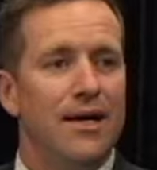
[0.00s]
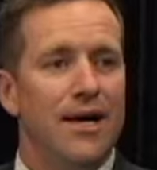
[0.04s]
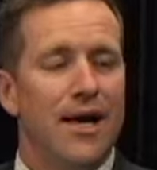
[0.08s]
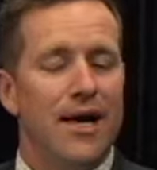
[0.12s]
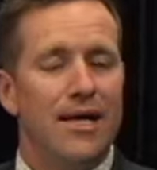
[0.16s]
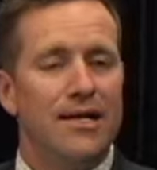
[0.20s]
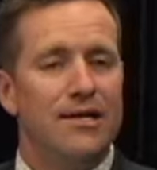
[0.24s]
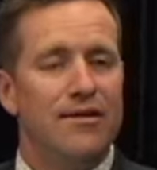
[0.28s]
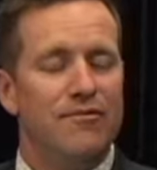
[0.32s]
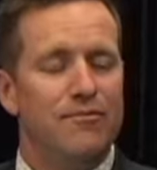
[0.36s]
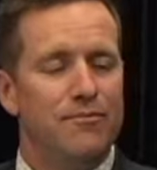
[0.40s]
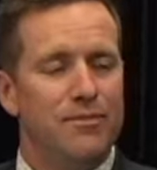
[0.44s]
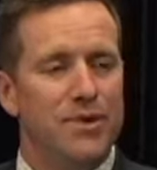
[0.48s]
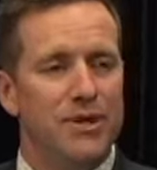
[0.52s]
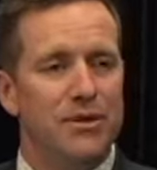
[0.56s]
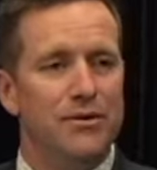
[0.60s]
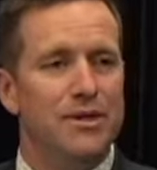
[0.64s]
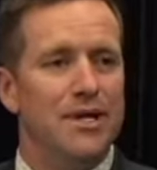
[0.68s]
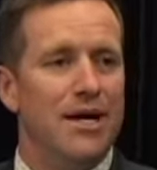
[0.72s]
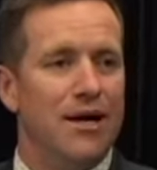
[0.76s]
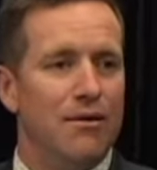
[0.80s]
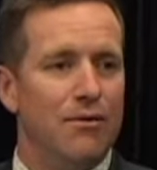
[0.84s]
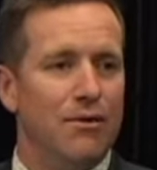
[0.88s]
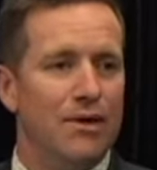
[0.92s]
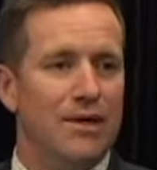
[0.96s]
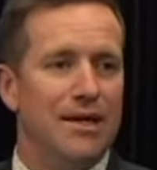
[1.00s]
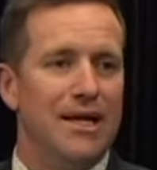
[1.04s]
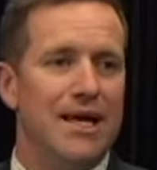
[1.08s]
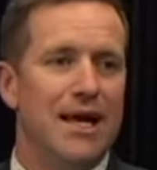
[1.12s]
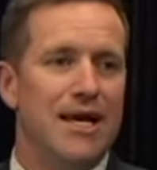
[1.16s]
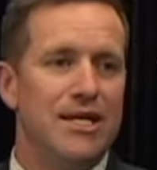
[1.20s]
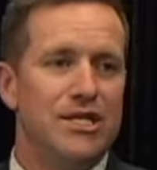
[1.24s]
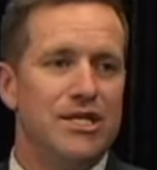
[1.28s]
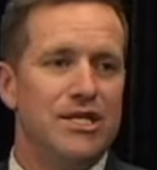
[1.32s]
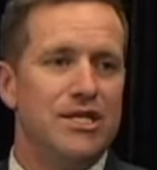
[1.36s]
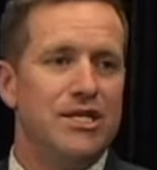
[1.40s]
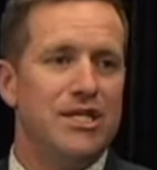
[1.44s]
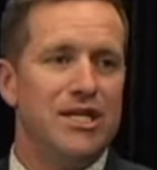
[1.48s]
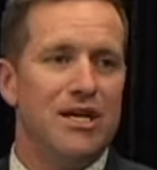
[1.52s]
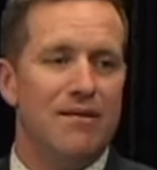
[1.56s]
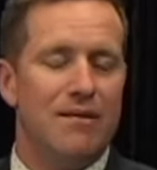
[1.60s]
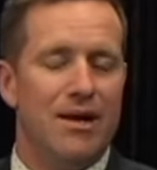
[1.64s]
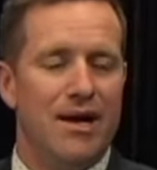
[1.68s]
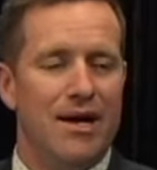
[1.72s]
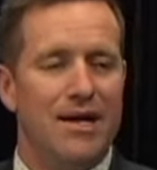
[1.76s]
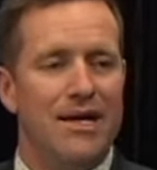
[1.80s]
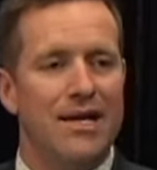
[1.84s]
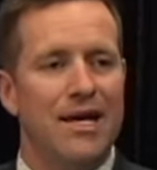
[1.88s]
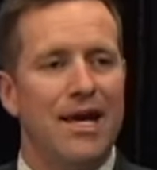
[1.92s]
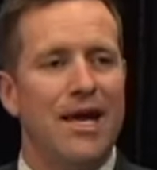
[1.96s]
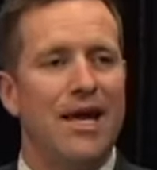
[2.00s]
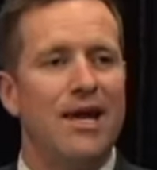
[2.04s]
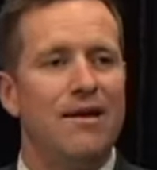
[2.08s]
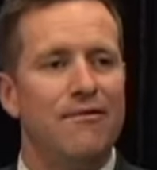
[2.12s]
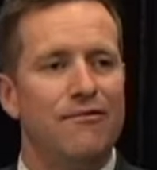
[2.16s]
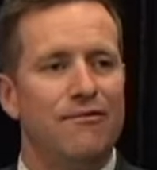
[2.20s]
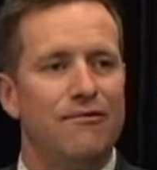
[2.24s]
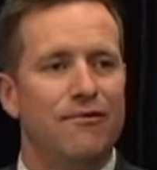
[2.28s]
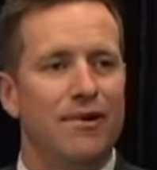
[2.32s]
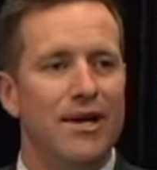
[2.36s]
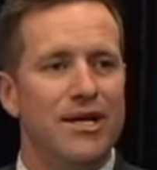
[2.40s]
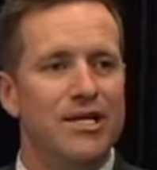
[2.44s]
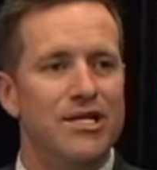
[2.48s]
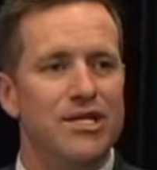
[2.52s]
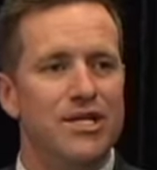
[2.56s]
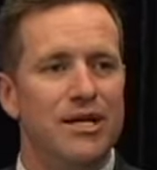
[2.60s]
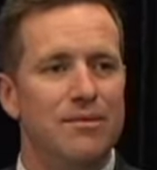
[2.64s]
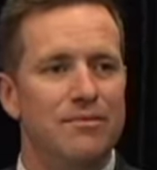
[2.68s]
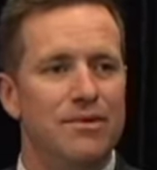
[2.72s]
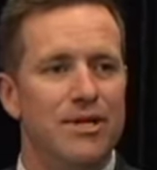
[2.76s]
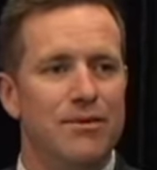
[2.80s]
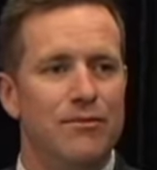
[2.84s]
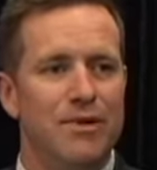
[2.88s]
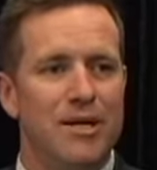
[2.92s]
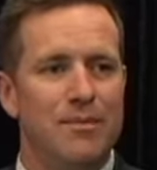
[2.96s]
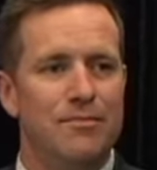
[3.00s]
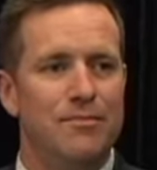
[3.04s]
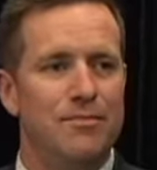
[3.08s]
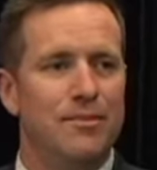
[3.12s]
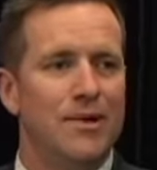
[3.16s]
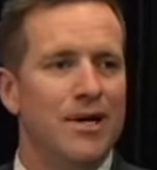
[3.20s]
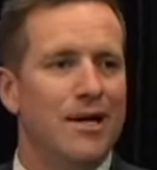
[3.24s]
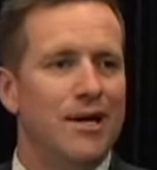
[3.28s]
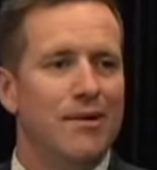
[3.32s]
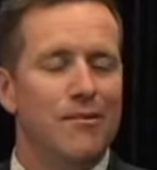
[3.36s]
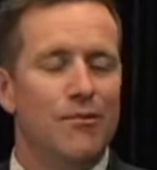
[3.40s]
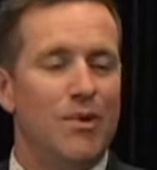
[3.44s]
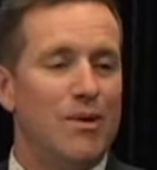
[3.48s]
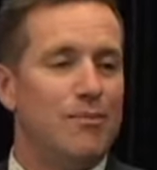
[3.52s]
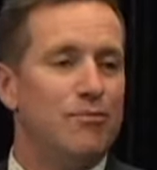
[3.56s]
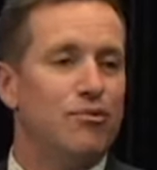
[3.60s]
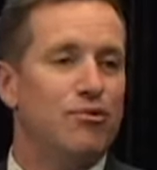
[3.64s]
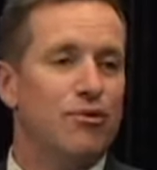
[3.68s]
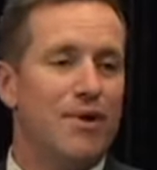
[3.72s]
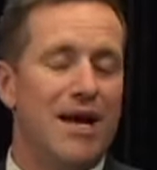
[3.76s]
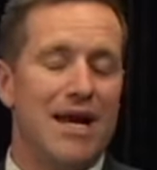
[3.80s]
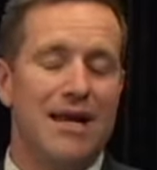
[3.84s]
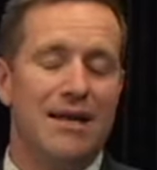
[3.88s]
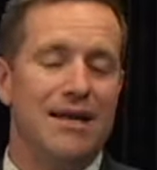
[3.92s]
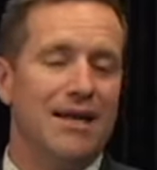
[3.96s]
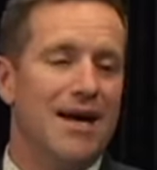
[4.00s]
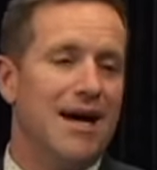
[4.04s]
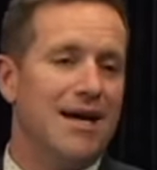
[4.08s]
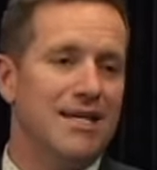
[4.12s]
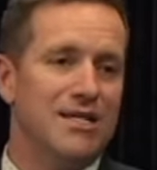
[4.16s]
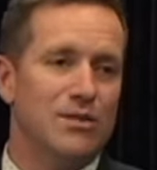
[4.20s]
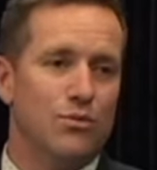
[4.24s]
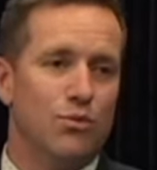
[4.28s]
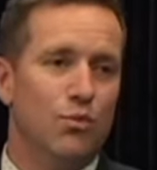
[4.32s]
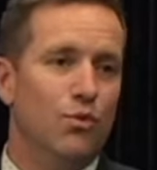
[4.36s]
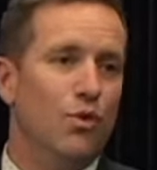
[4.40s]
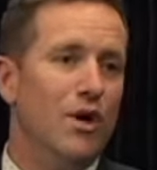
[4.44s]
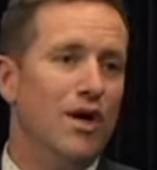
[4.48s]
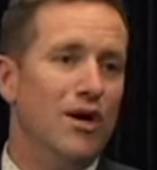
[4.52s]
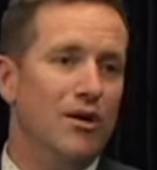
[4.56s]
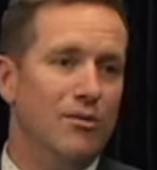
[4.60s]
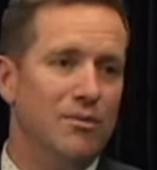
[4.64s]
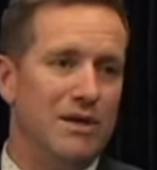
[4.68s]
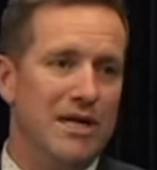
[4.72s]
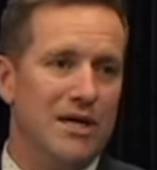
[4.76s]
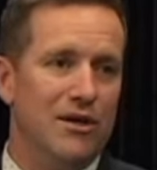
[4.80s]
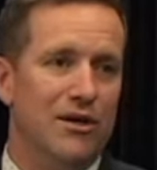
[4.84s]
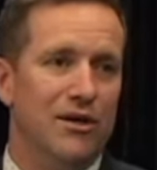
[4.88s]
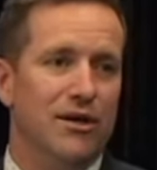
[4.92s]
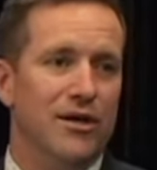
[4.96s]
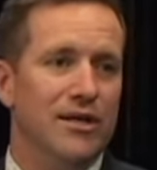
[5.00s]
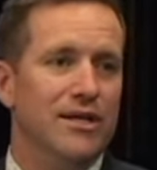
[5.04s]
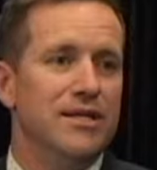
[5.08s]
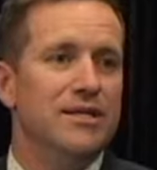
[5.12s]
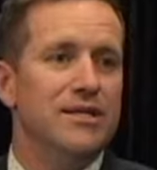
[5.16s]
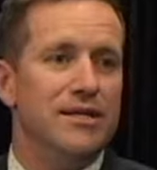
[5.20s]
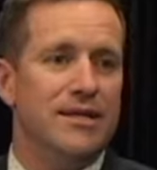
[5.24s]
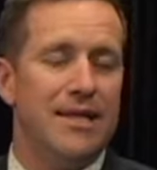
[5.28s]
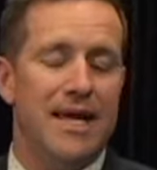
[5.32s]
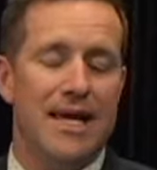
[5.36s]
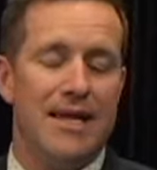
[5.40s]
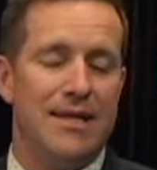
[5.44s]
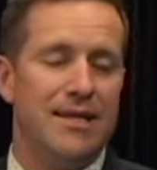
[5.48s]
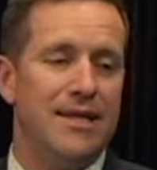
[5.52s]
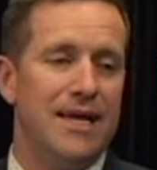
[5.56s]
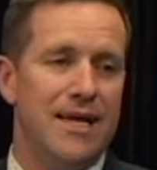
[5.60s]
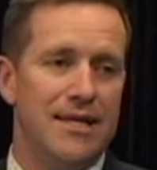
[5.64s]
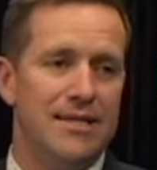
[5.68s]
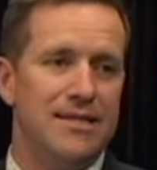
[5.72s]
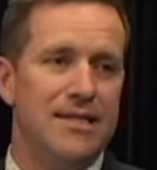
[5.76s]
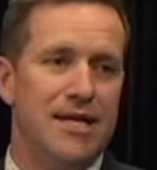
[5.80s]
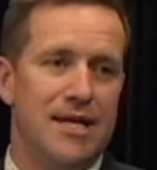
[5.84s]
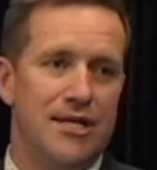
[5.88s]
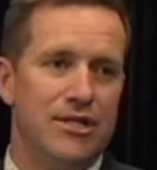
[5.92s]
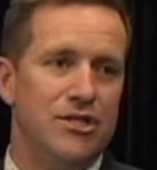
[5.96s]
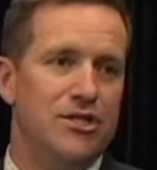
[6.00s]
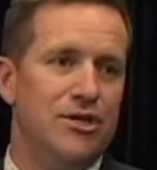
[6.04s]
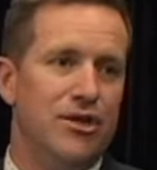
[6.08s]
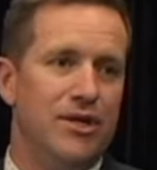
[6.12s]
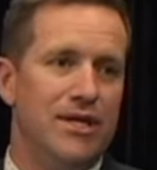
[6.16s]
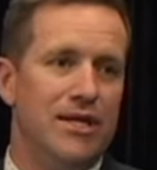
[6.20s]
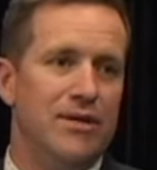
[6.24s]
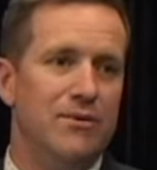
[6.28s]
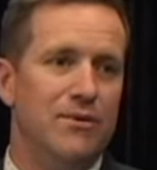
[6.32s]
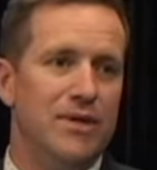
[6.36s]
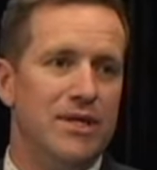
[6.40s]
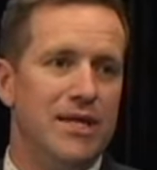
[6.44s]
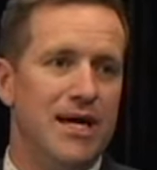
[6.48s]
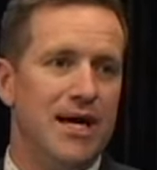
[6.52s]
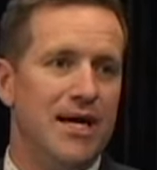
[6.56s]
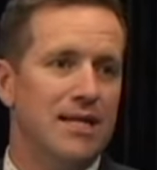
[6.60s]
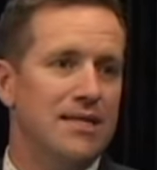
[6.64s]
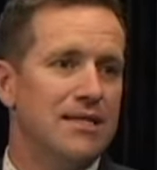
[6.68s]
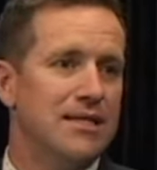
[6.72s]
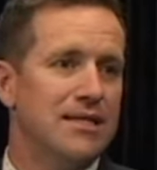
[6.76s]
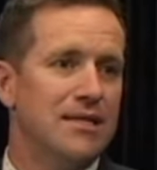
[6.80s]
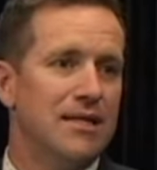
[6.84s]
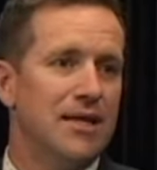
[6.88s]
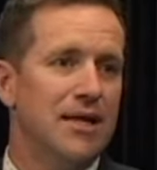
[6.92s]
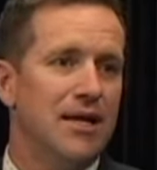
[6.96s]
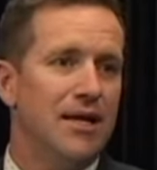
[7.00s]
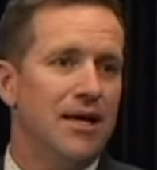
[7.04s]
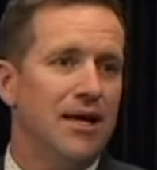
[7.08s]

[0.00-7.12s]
and they've built a relationship, a key friendship that we pray lasts well beyond their debt journey with us.